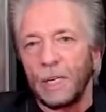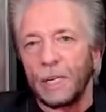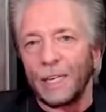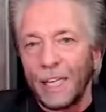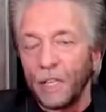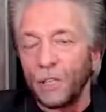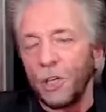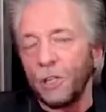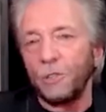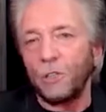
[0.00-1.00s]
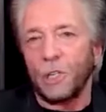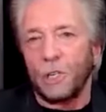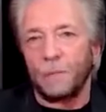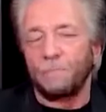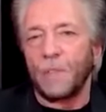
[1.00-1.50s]
in his
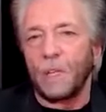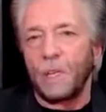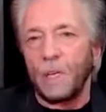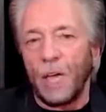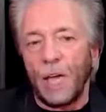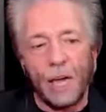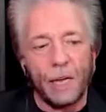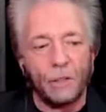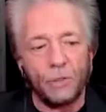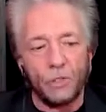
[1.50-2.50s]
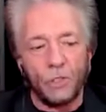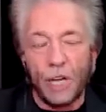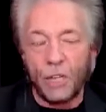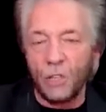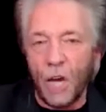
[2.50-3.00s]
time. And the
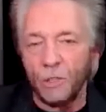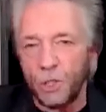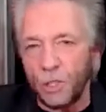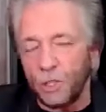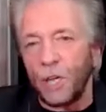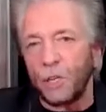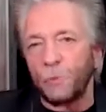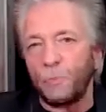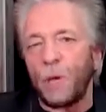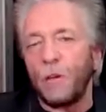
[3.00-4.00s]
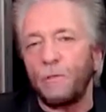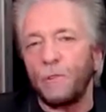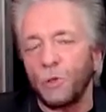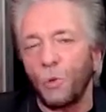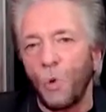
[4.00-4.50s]
technology today is
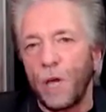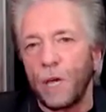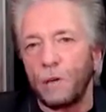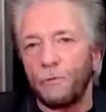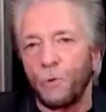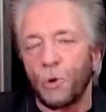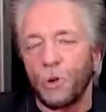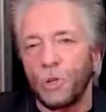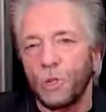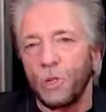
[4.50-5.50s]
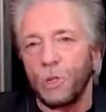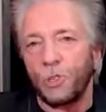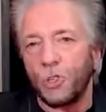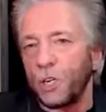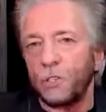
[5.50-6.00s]
paving the way for
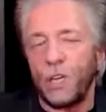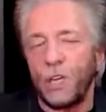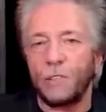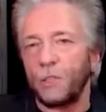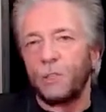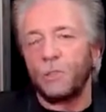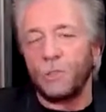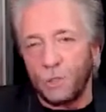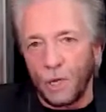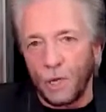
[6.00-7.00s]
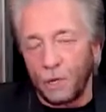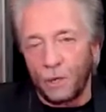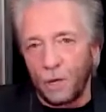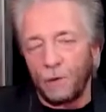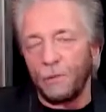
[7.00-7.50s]
just the antithesis
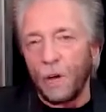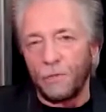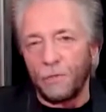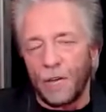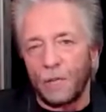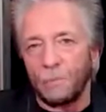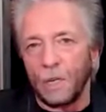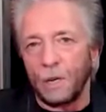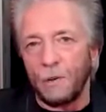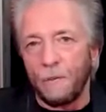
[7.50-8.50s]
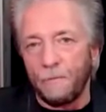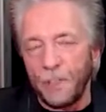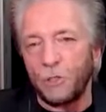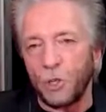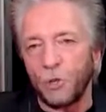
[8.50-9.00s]
of that, a
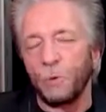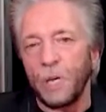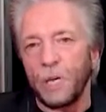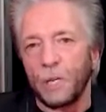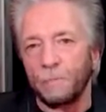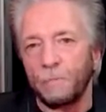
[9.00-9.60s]
physical being